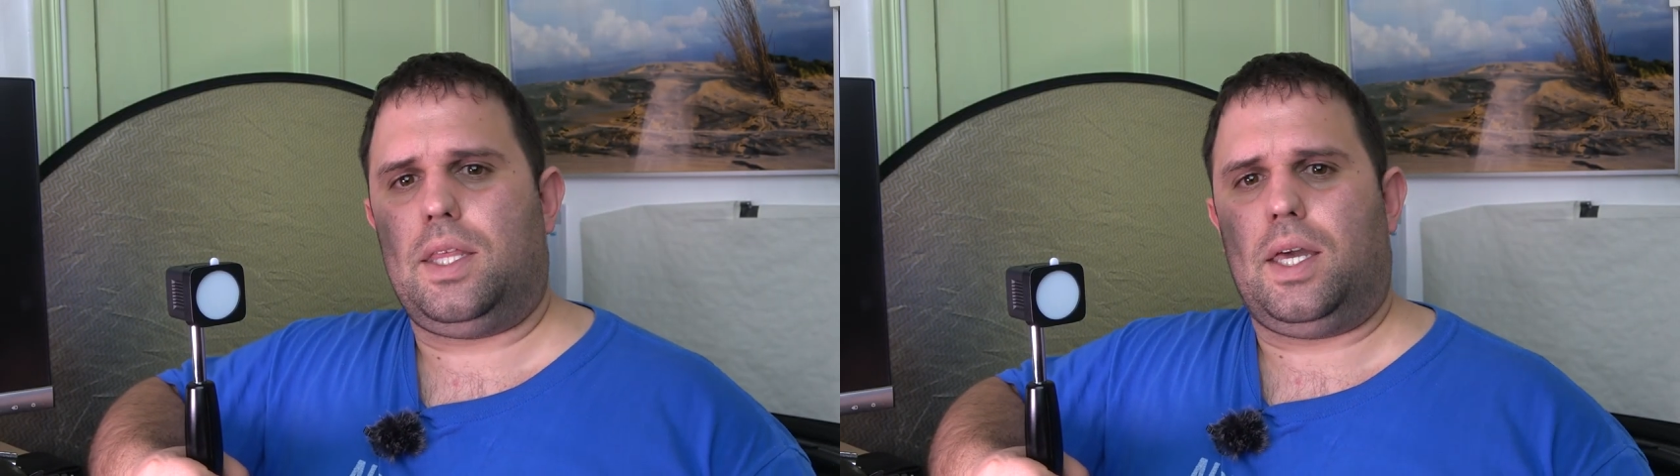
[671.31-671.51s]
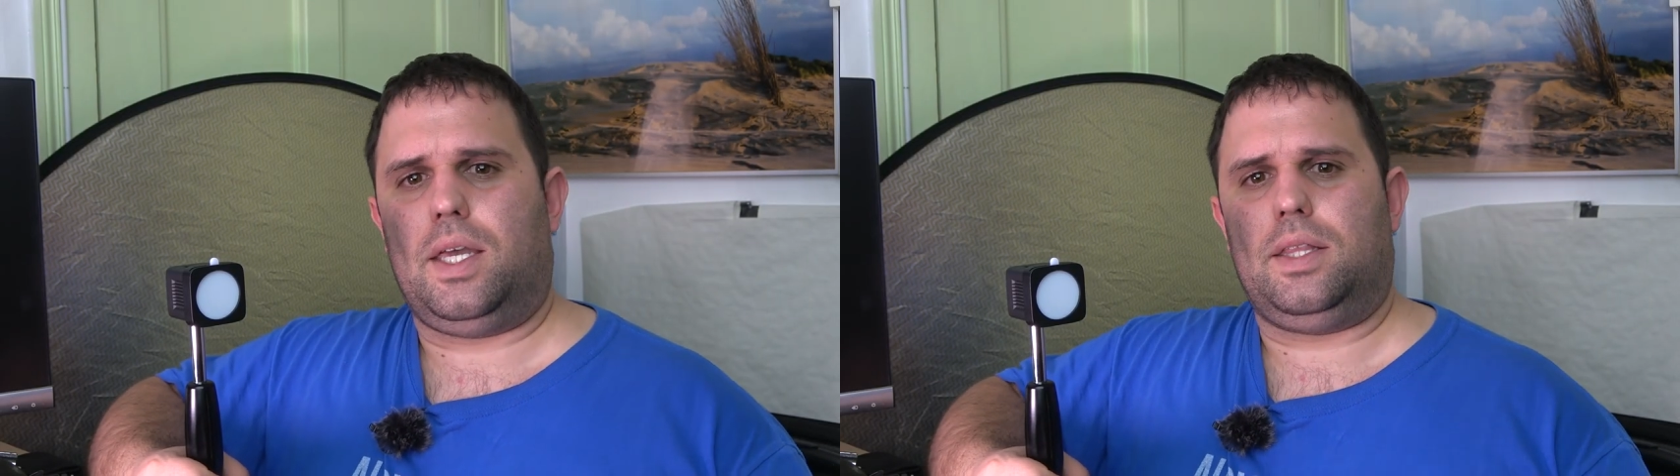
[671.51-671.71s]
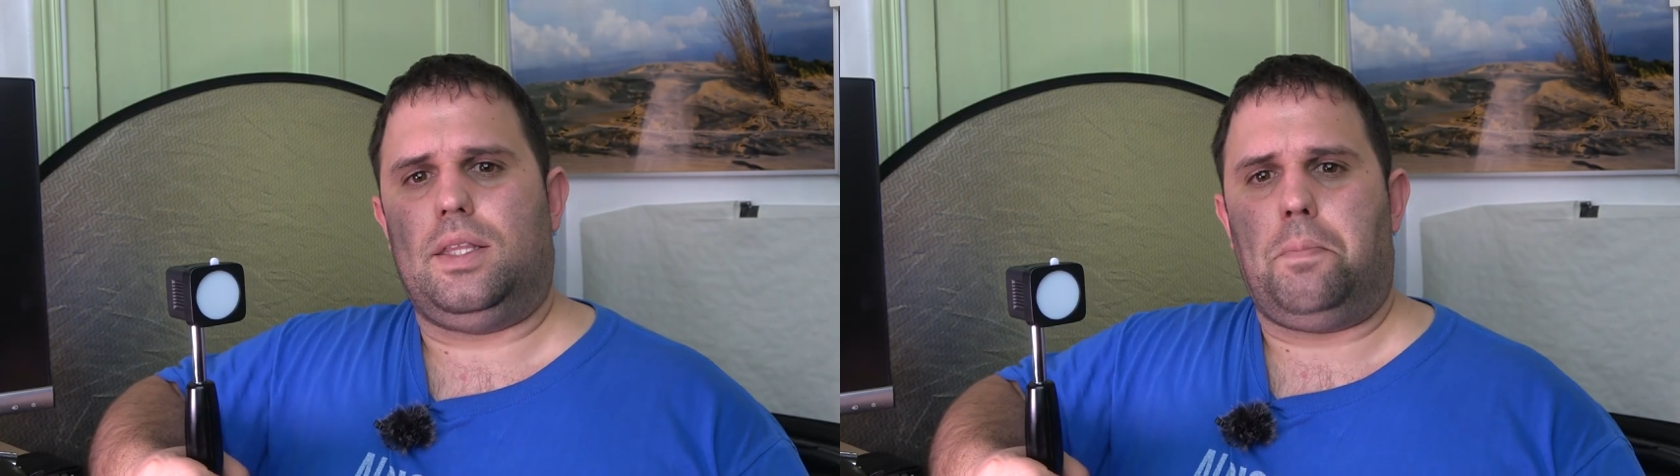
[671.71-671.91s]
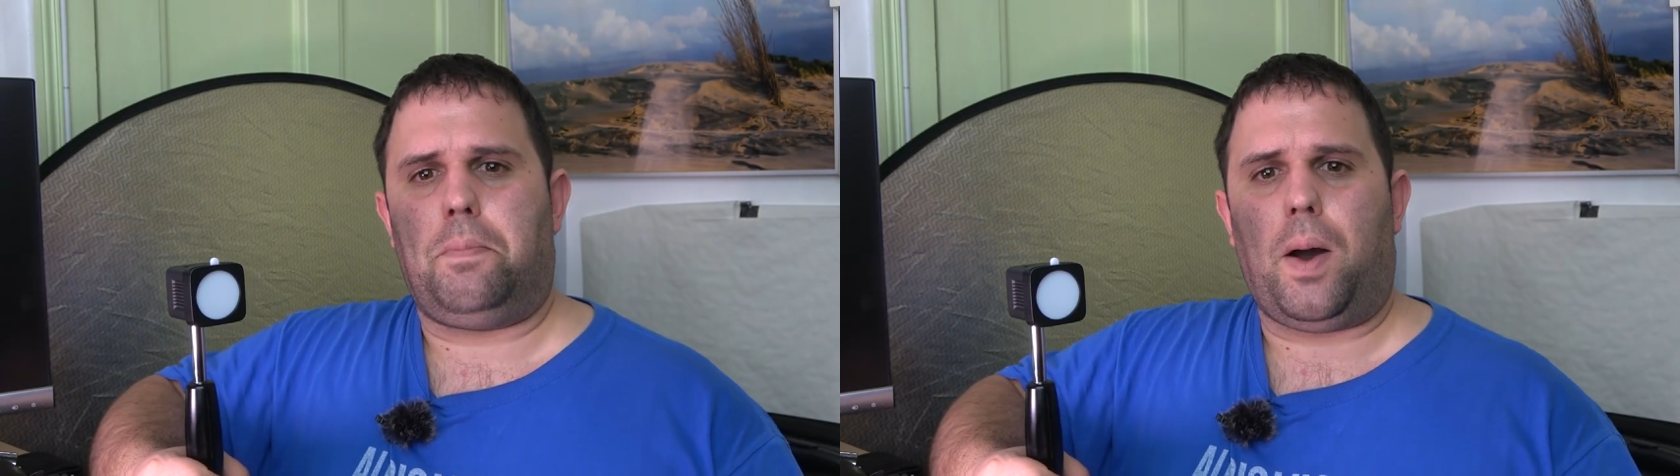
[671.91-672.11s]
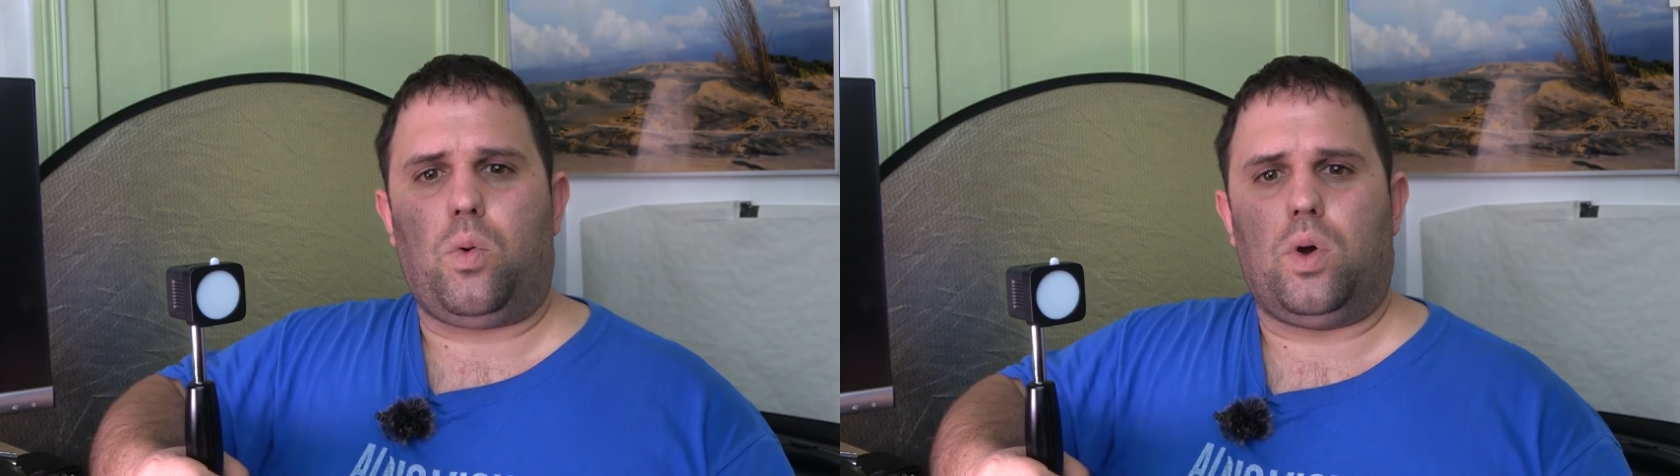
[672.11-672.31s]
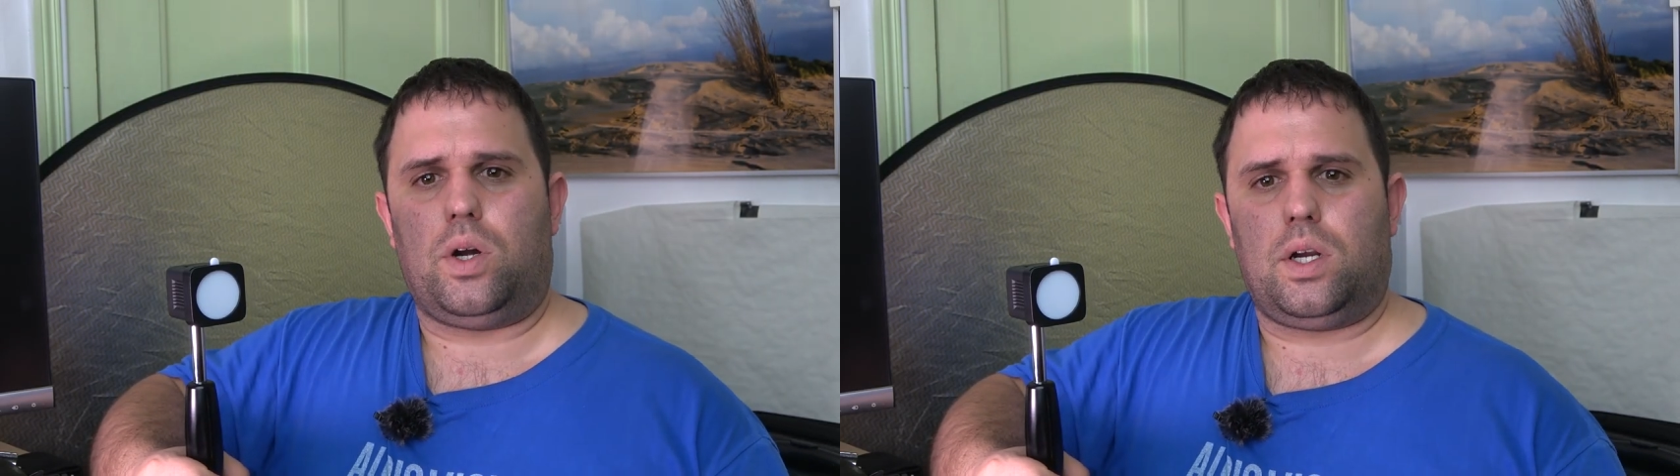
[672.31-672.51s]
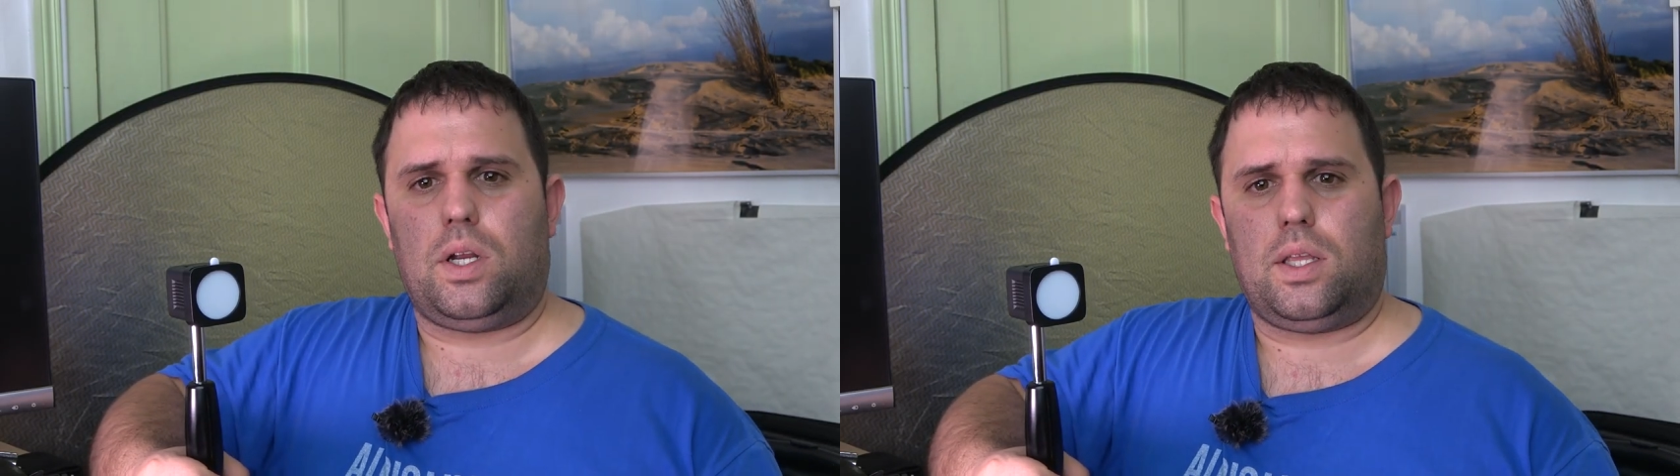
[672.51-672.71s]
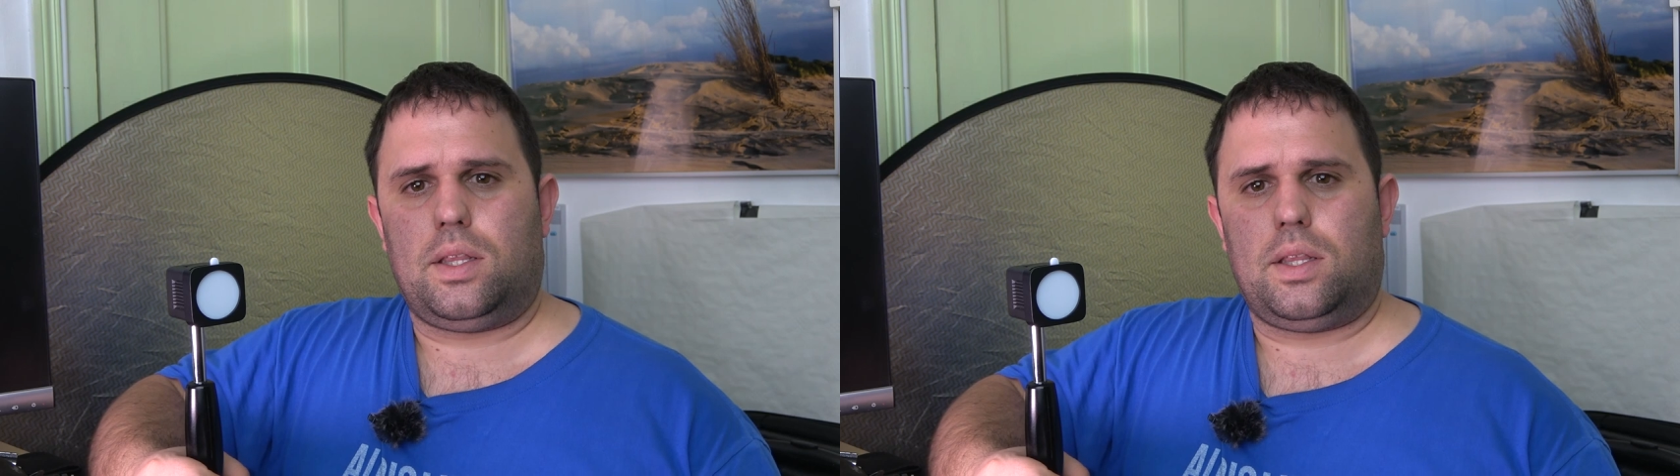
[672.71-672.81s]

D and the power